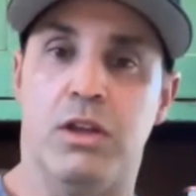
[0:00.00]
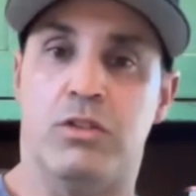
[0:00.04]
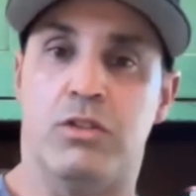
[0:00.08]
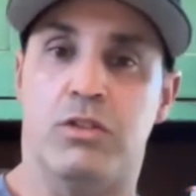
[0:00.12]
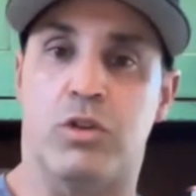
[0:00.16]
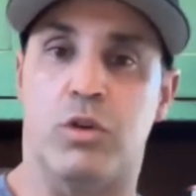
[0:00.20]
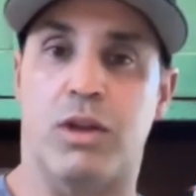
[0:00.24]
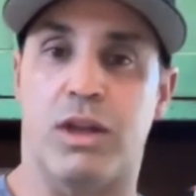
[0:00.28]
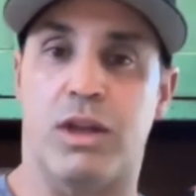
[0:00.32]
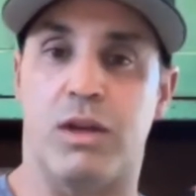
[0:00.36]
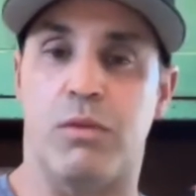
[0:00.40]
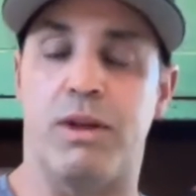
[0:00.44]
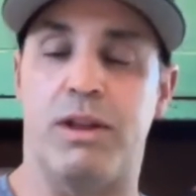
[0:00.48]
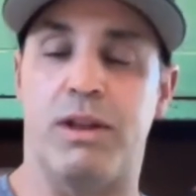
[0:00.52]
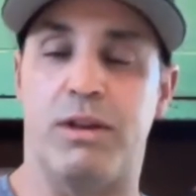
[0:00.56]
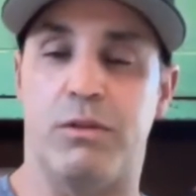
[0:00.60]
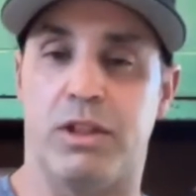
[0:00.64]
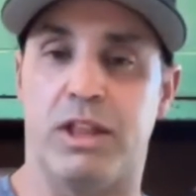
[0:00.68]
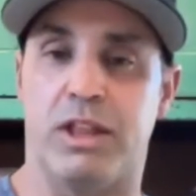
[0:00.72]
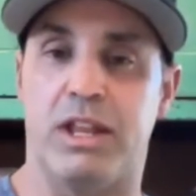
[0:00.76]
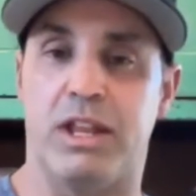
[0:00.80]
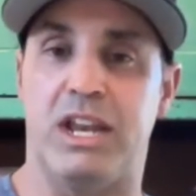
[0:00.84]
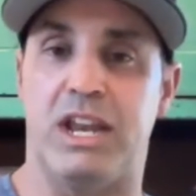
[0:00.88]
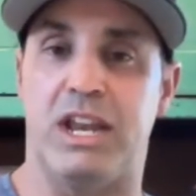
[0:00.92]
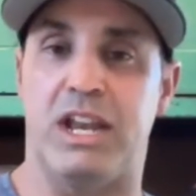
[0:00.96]
So we
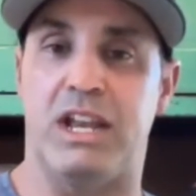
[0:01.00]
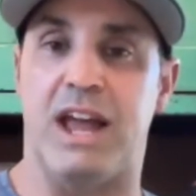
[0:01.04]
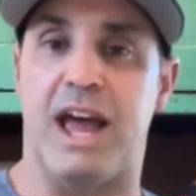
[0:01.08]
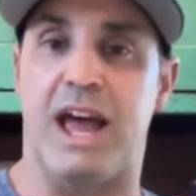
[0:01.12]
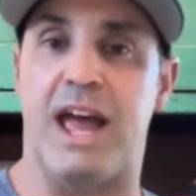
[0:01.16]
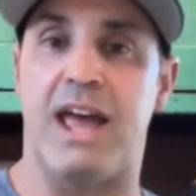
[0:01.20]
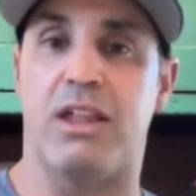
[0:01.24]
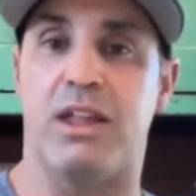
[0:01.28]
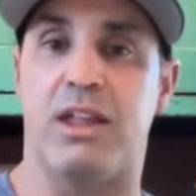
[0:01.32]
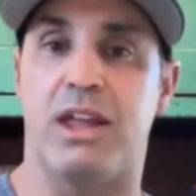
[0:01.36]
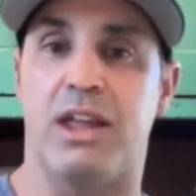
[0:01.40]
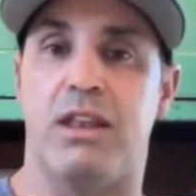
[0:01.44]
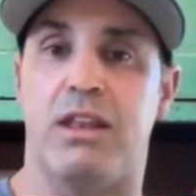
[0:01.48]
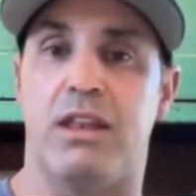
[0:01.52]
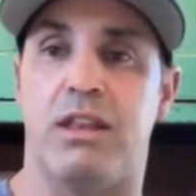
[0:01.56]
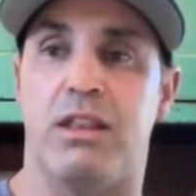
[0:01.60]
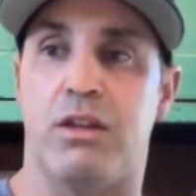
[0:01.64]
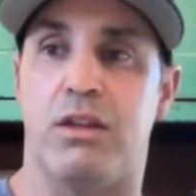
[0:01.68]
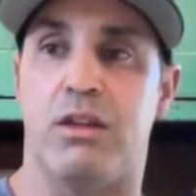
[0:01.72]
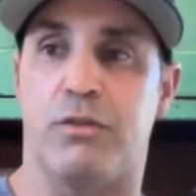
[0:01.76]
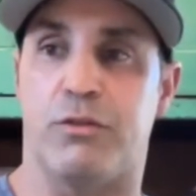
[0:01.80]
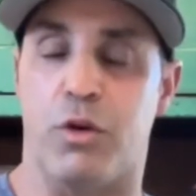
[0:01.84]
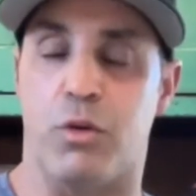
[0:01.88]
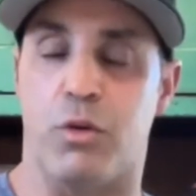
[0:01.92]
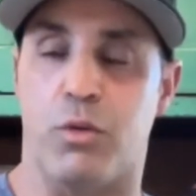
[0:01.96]
really need to dial in
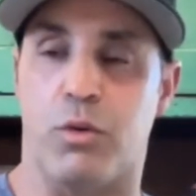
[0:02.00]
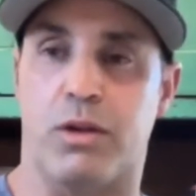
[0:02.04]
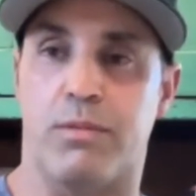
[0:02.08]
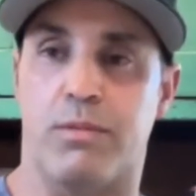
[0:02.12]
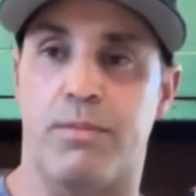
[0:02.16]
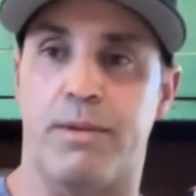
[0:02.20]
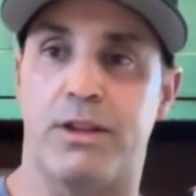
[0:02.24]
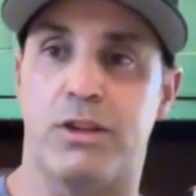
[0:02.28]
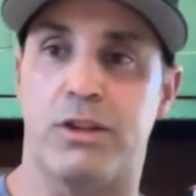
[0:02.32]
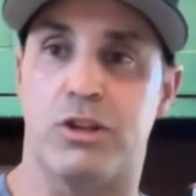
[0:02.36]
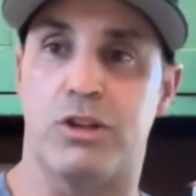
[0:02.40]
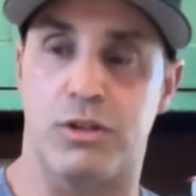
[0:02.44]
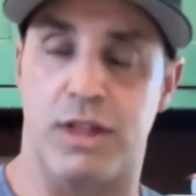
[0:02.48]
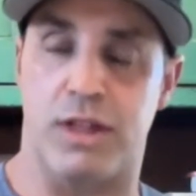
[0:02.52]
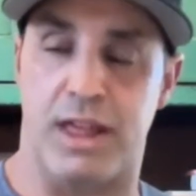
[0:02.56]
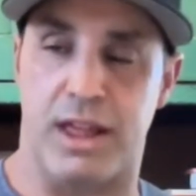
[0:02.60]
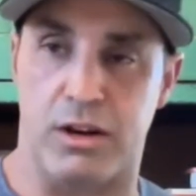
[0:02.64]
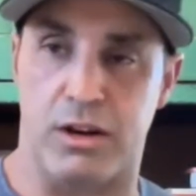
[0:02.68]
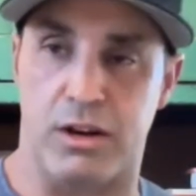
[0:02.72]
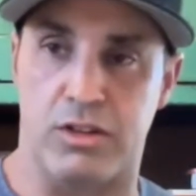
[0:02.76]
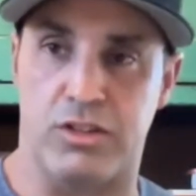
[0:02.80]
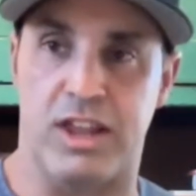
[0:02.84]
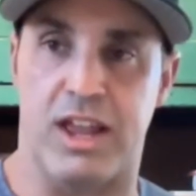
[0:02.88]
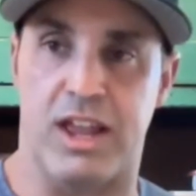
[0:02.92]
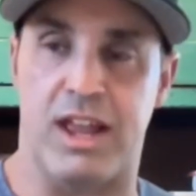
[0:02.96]
their footwork, make sure they
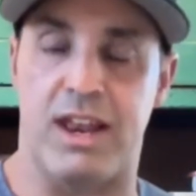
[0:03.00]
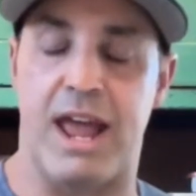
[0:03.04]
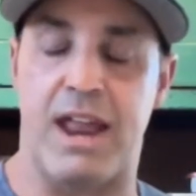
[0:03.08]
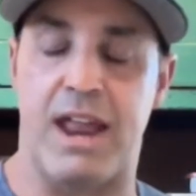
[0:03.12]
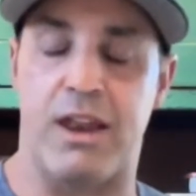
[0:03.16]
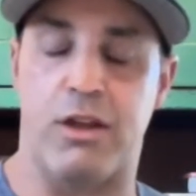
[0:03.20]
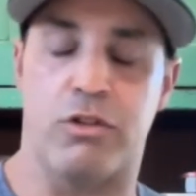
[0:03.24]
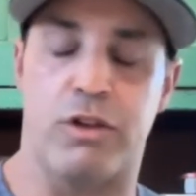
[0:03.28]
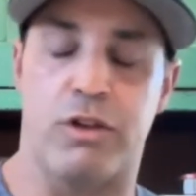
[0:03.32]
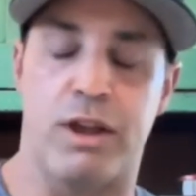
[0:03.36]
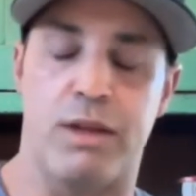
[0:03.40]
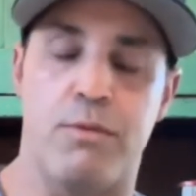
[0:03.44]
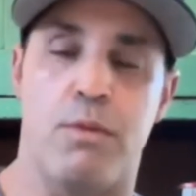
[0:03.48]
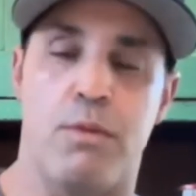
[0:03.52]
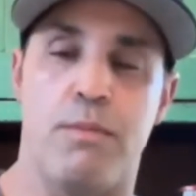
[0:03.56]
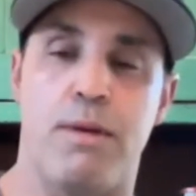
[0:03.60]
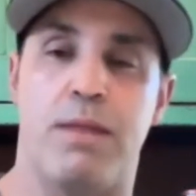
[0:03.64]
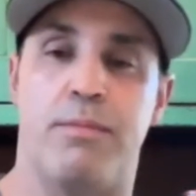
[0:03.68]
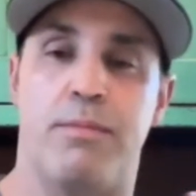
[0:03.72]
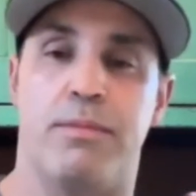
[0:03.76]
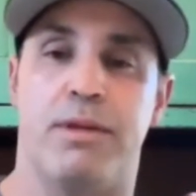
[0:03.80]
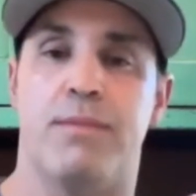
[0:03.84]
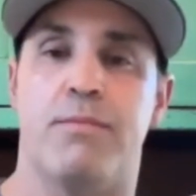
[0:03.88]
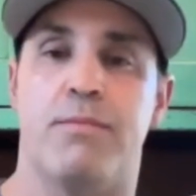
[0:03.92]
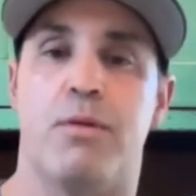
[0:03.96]
understand how to create
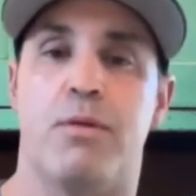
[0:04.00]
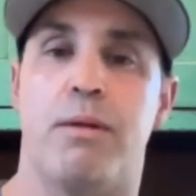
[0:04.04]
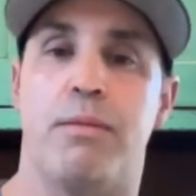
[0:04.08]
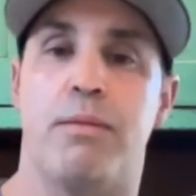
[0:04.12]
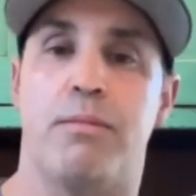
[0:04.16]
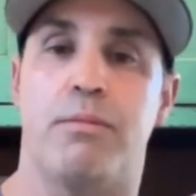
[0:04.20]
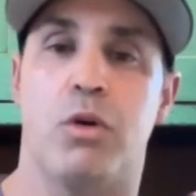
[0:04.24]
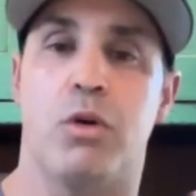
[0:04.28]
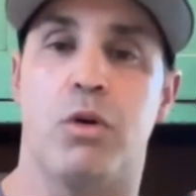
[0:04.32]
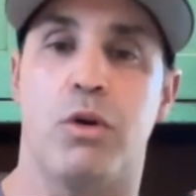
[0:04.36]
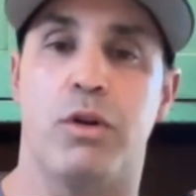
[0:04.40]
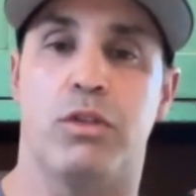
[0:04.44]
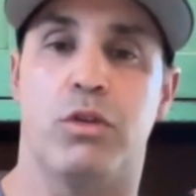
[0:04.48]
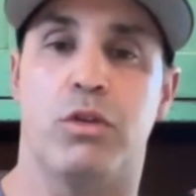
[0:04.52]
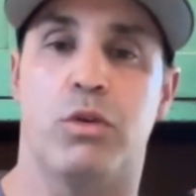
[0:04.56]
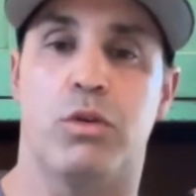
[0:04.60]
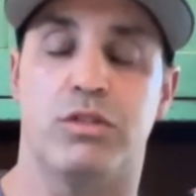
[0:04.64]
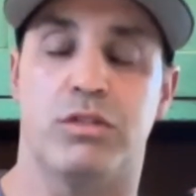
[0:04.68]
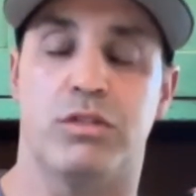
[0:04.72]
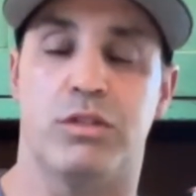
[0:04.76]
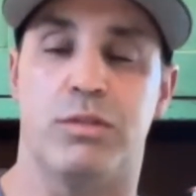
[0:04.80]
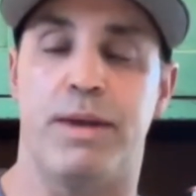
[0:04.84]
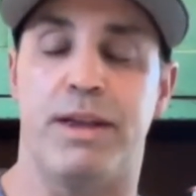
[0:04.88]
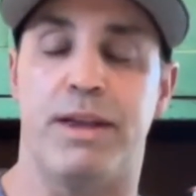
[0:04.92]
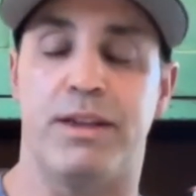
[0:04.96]
momentum, get momentum going
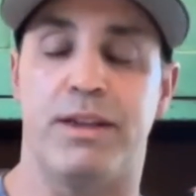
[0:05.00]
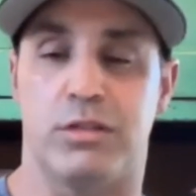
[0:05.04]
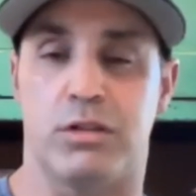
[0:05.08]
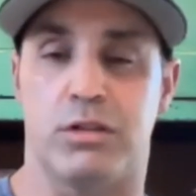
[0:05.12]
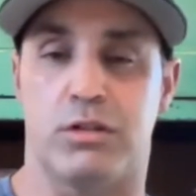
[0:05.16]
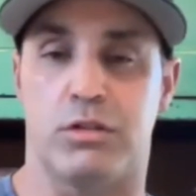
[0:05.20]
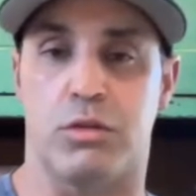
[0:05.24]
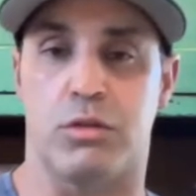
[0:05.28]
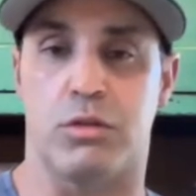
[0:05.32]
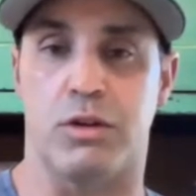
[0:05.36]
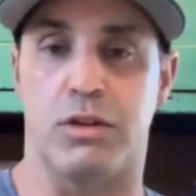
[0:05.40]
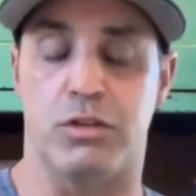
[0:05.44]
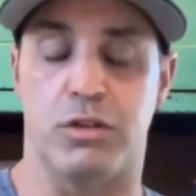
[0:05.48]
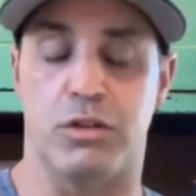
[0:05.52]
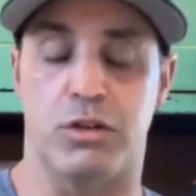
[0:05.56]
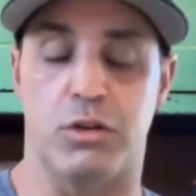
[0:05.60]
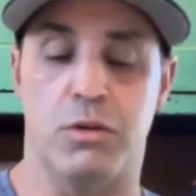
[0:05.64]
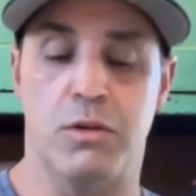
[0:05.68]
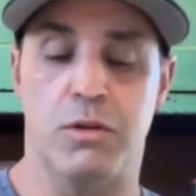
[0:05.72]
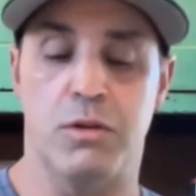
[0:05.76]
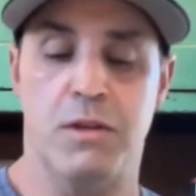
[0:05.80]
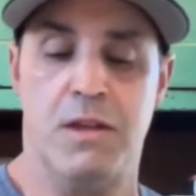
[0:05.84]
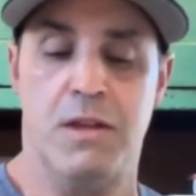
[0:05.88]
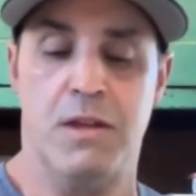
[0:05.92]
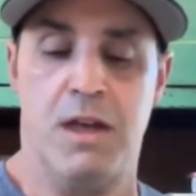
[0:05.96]
towards the base they're throwing to.